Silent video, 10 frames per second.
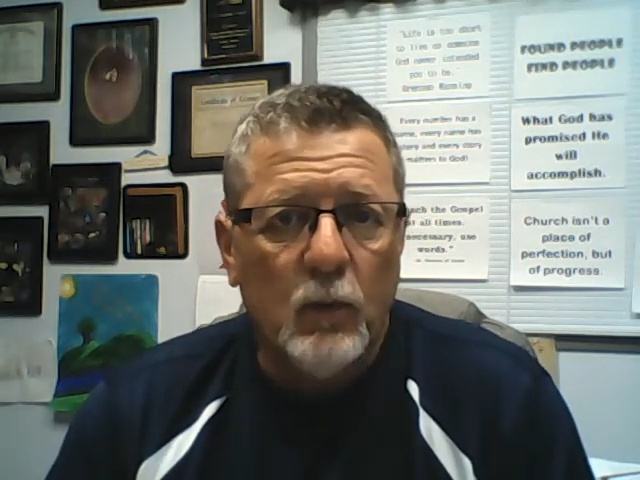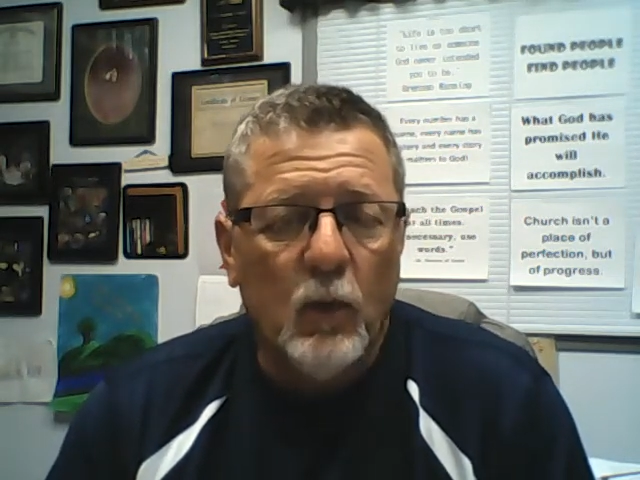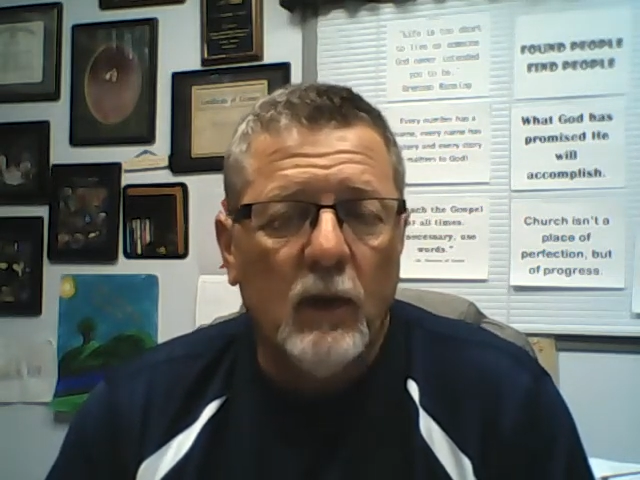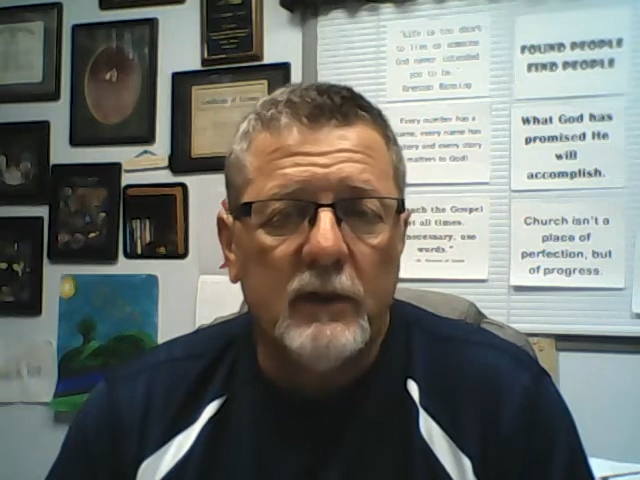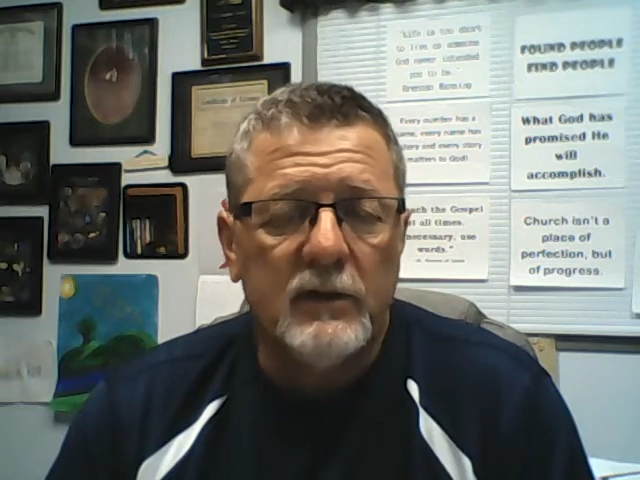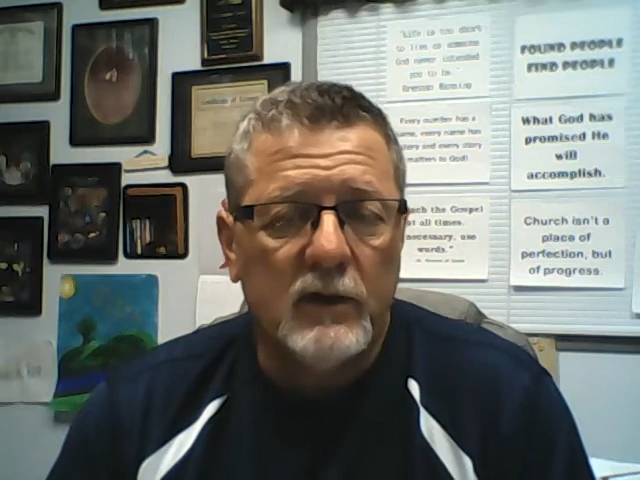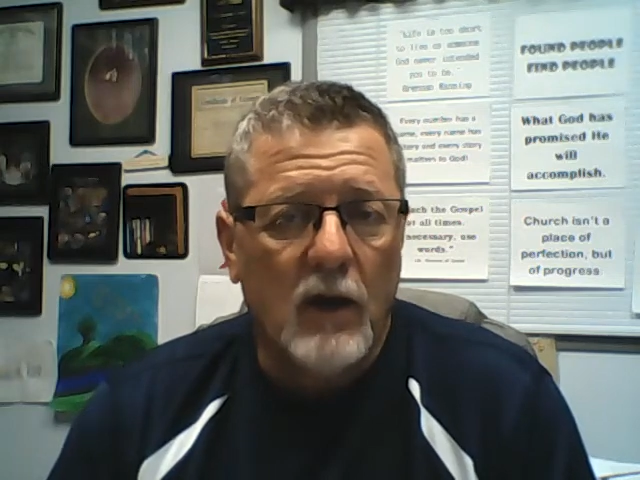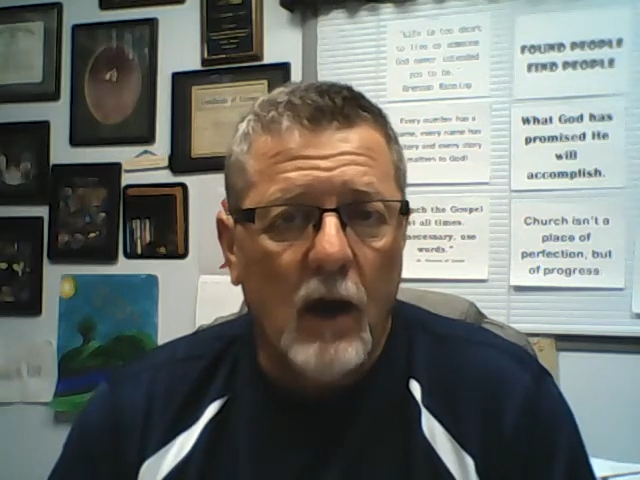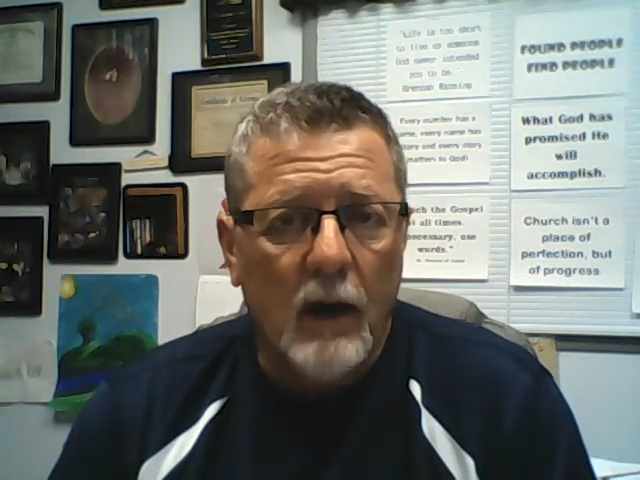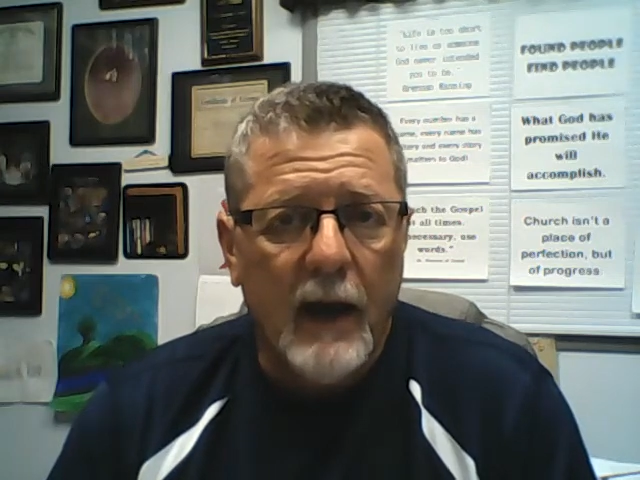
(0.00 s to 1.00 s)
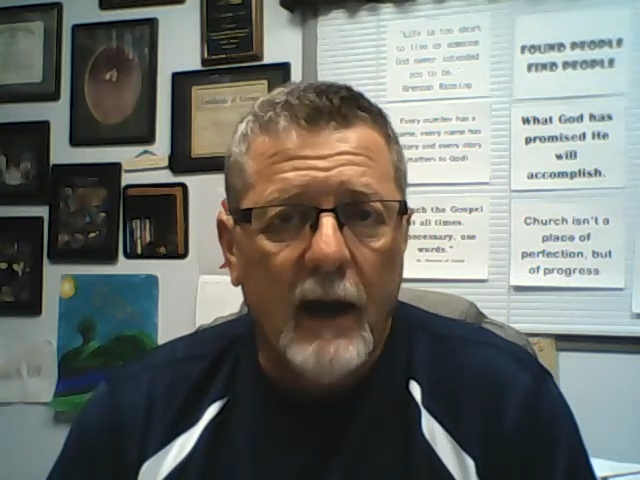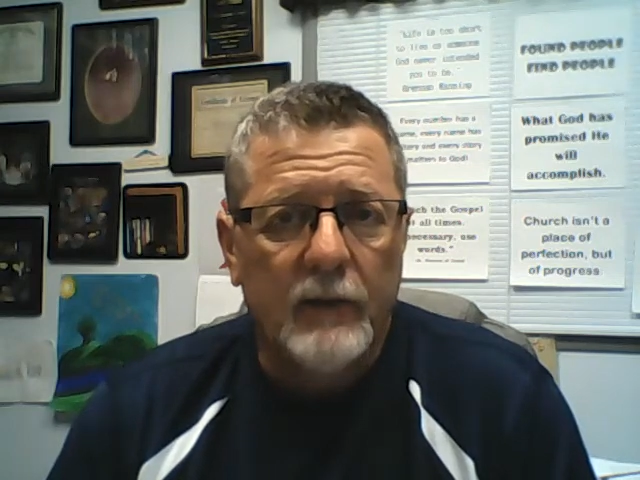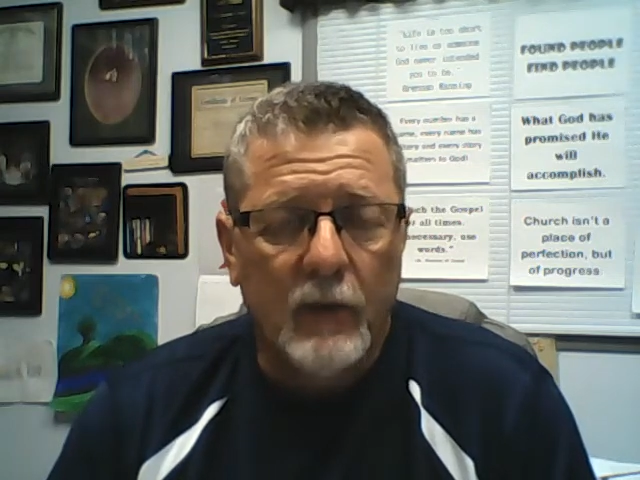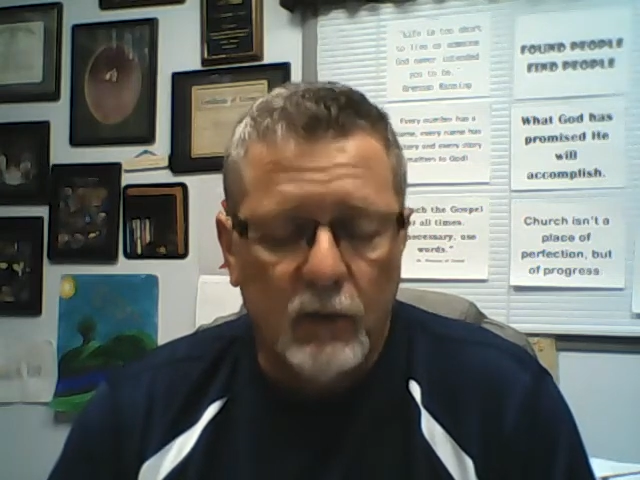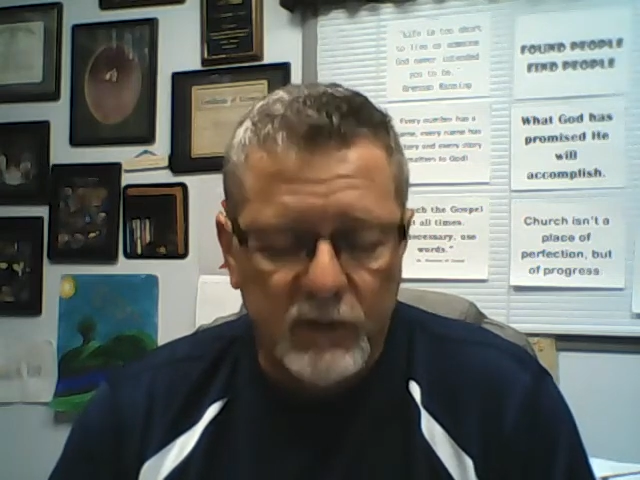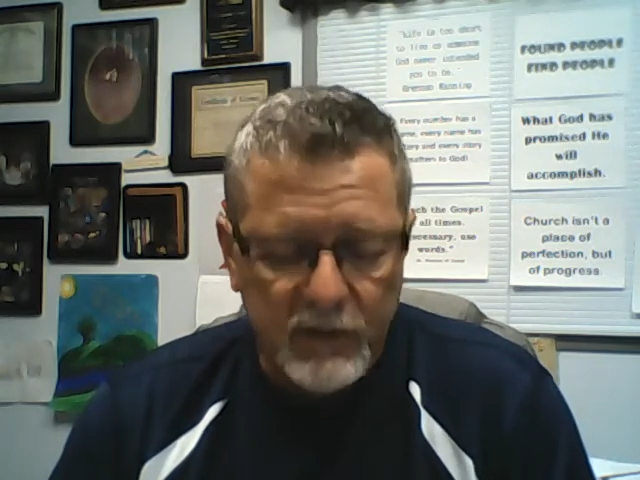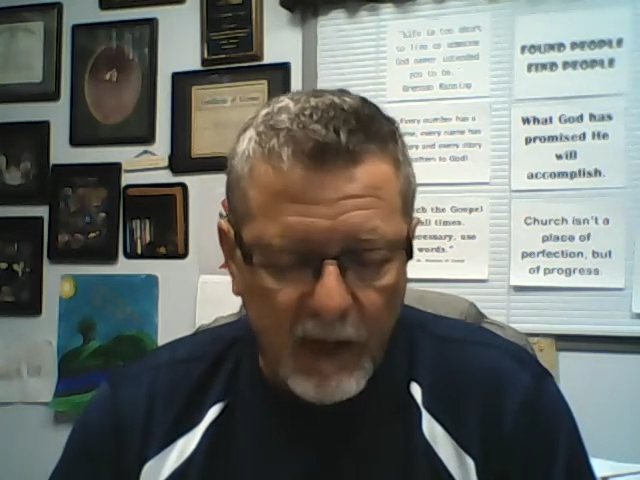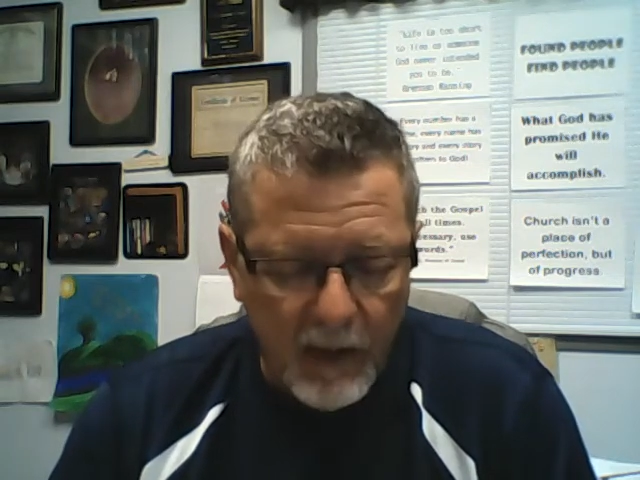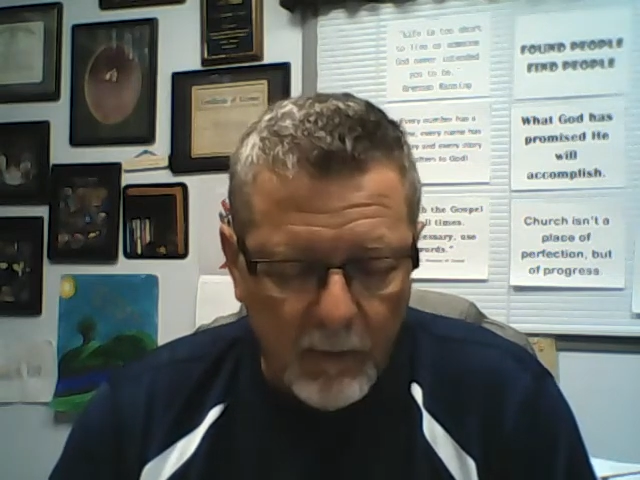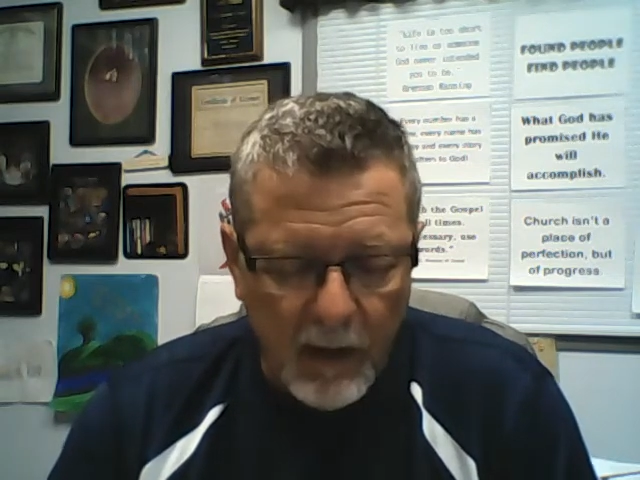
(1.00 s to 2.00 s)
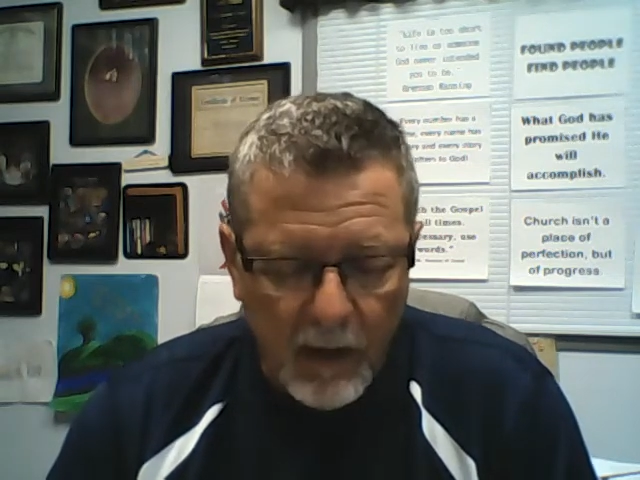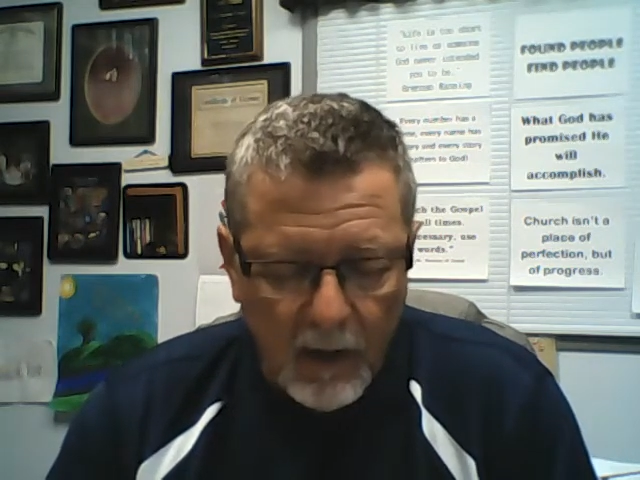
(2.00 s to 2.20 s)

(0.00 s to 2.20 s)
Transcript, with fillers: willing to call out those same